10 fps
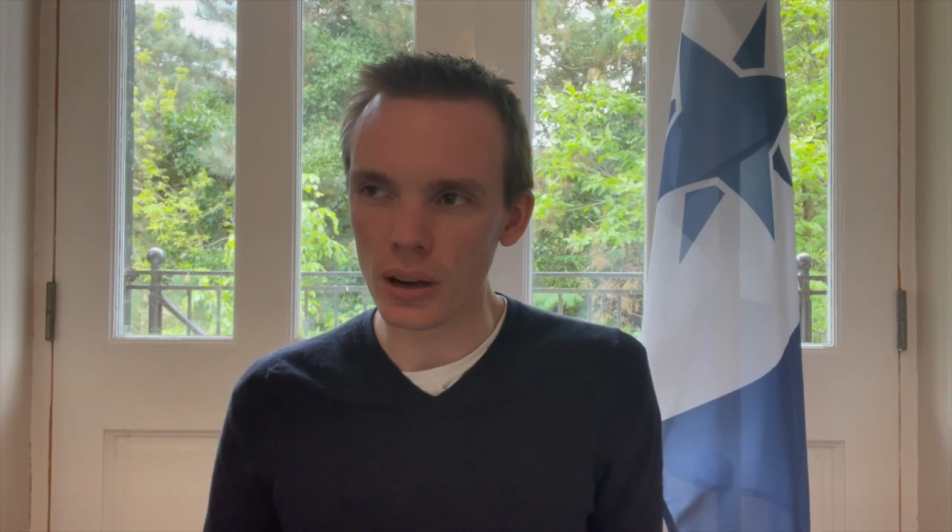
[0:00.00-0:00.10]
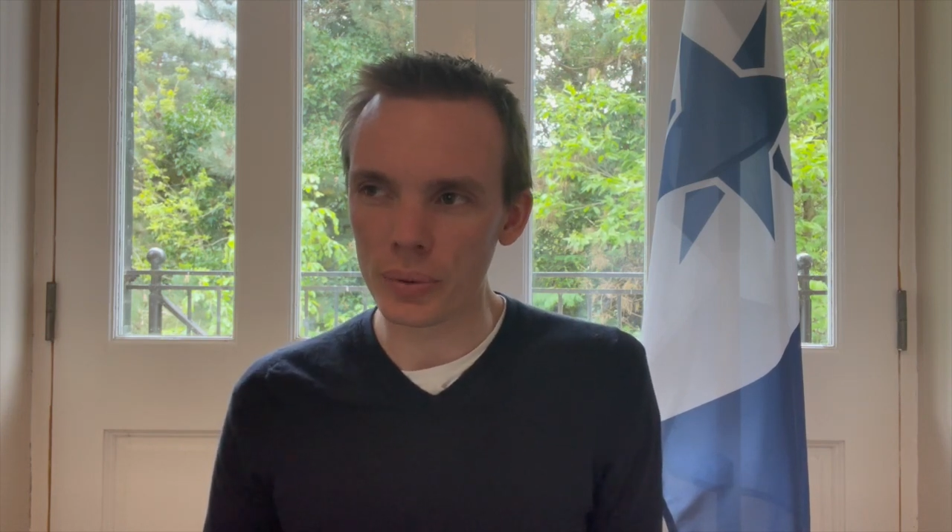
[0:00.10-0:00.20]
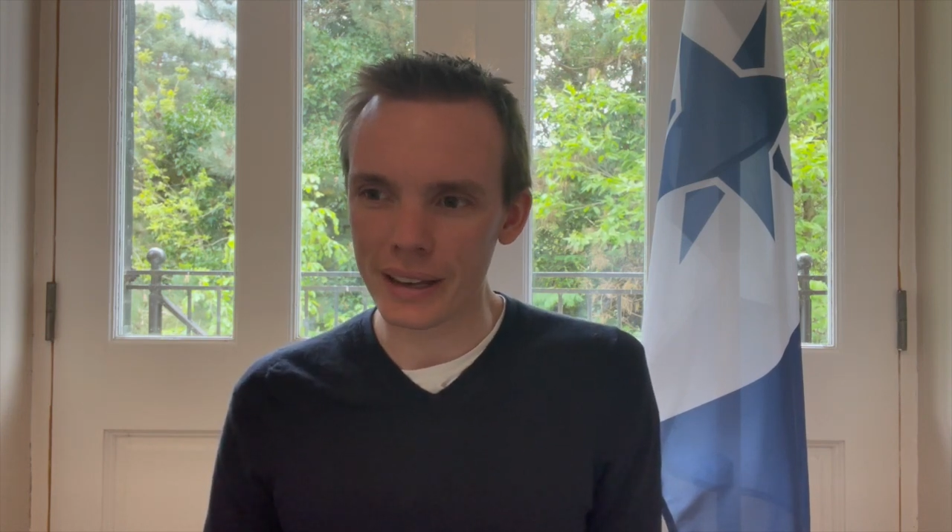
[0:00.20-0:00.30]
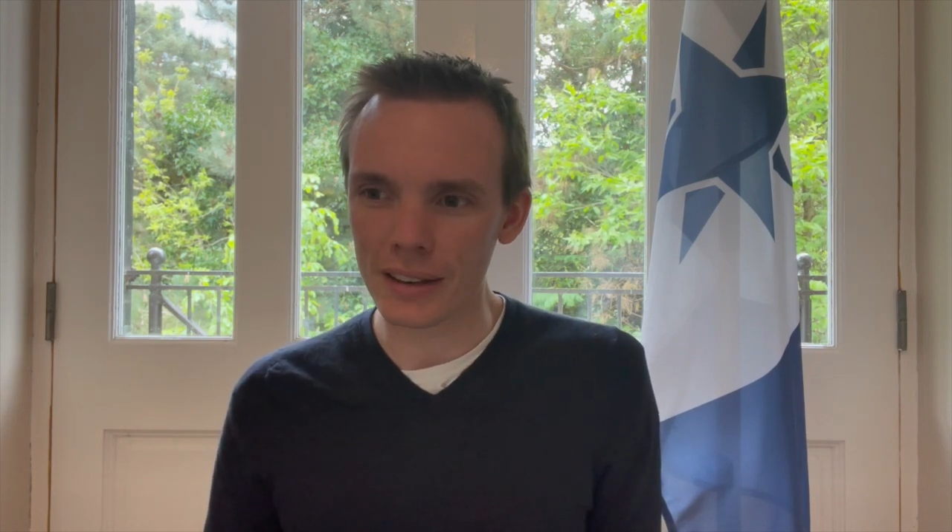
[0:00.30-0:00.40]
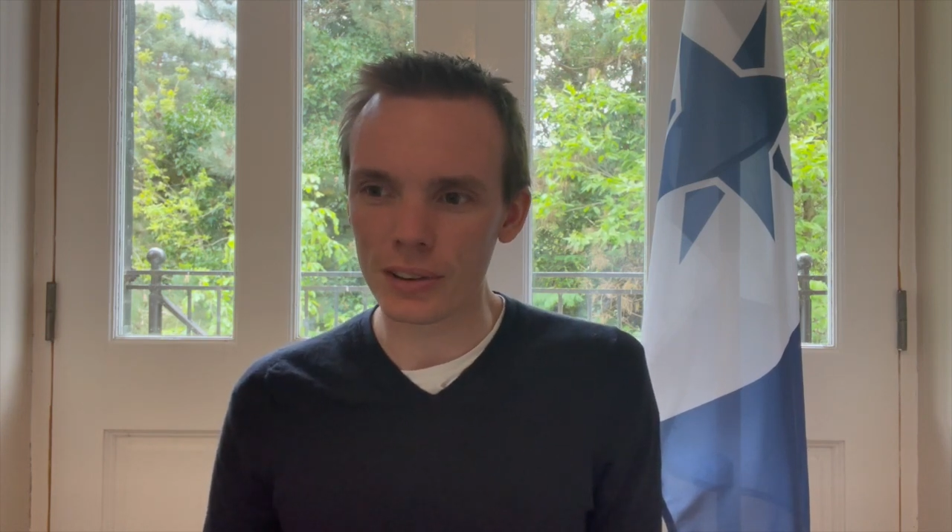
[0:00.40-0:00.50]
are
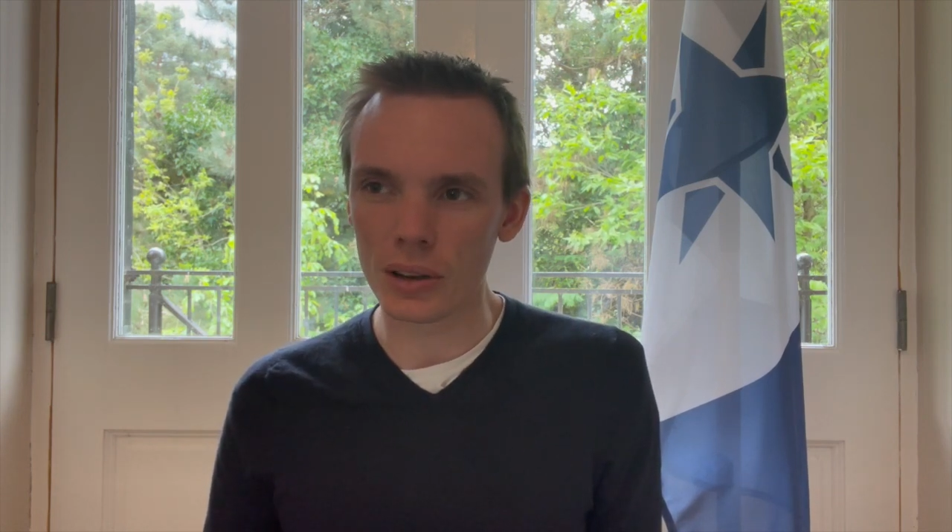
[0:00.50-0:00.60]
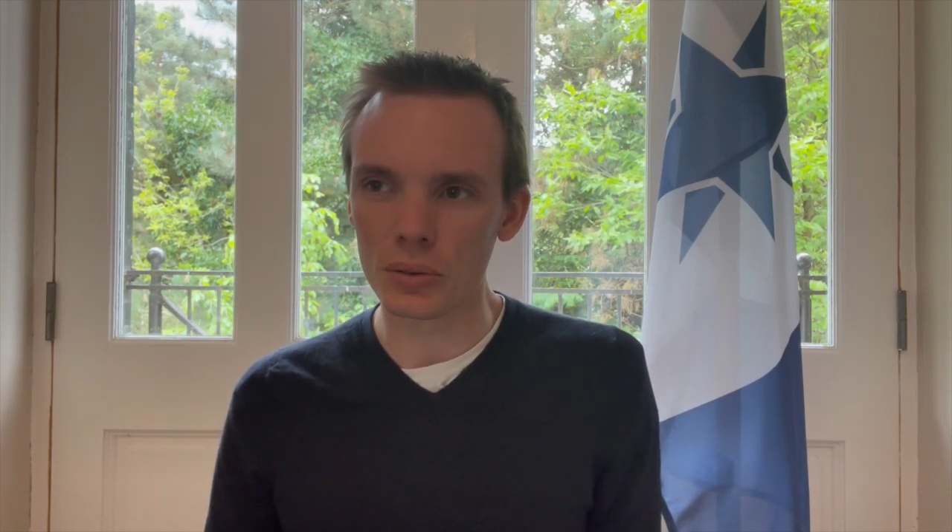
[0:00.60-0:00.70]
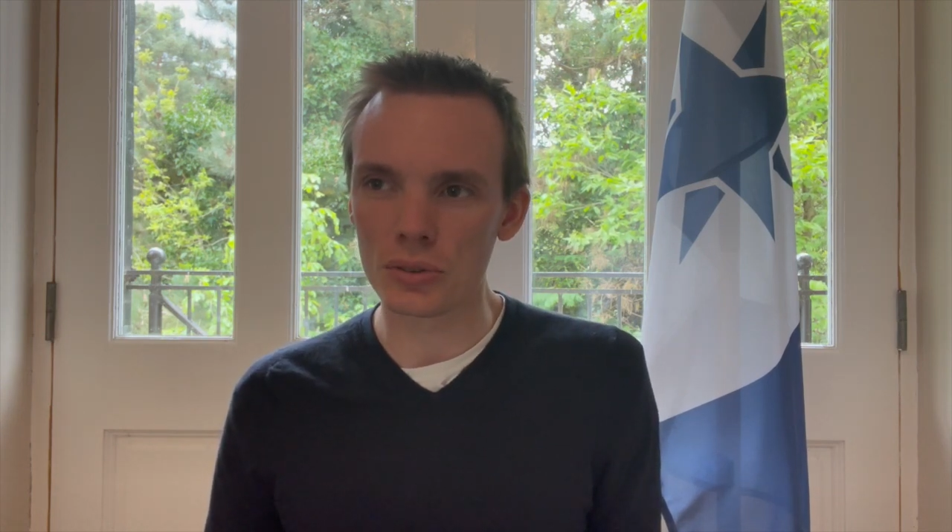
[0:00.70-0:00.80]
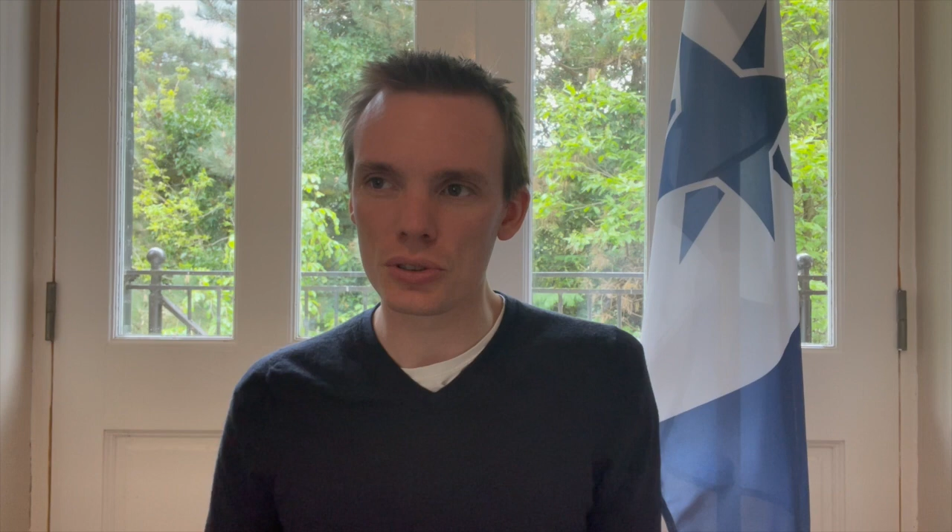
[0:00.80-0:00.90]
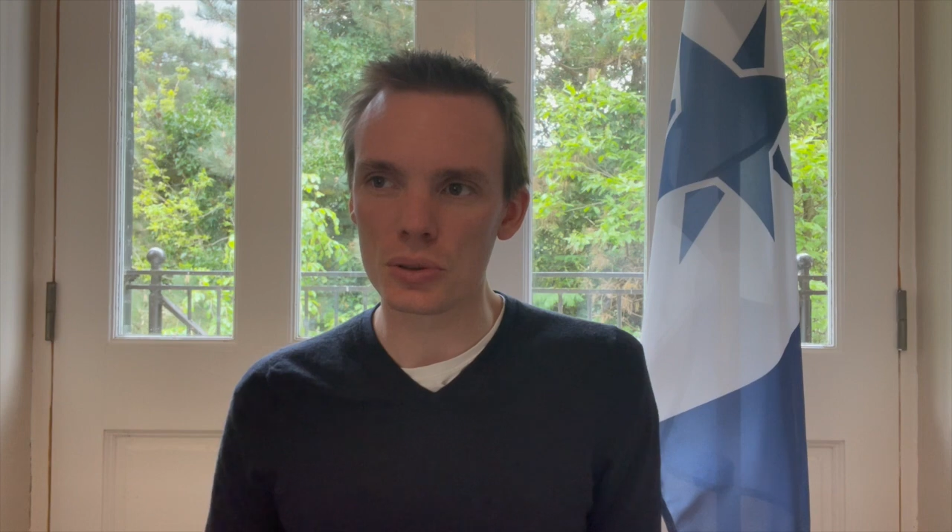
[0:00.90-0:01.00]
we ever
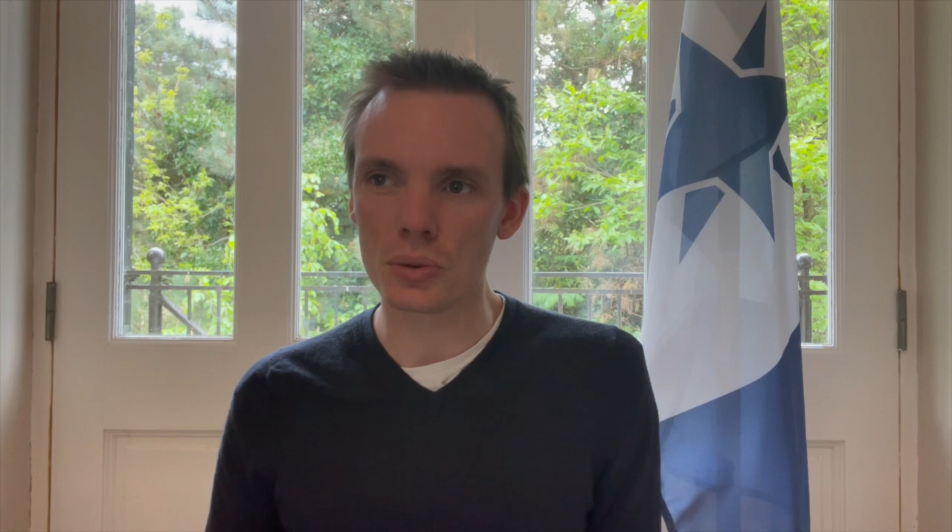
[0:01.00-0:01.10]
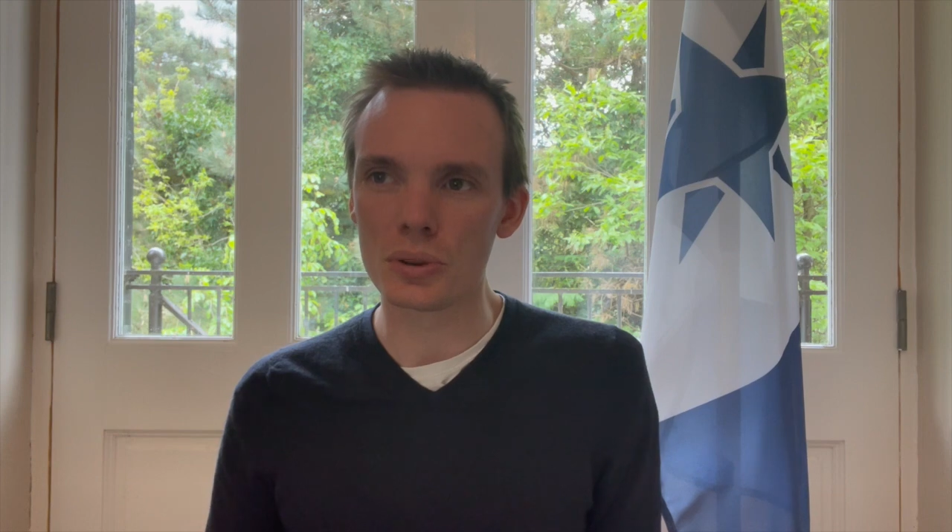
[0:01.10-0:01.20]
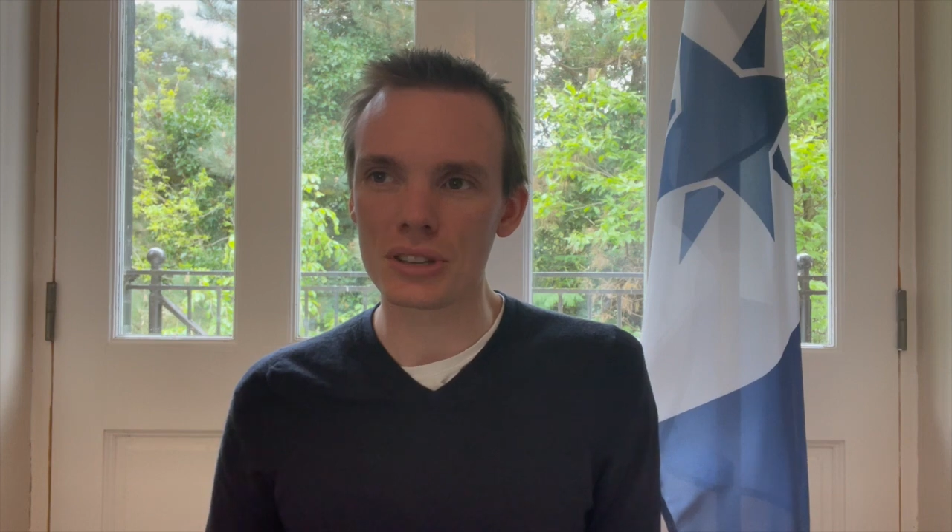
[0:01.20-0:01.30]
going to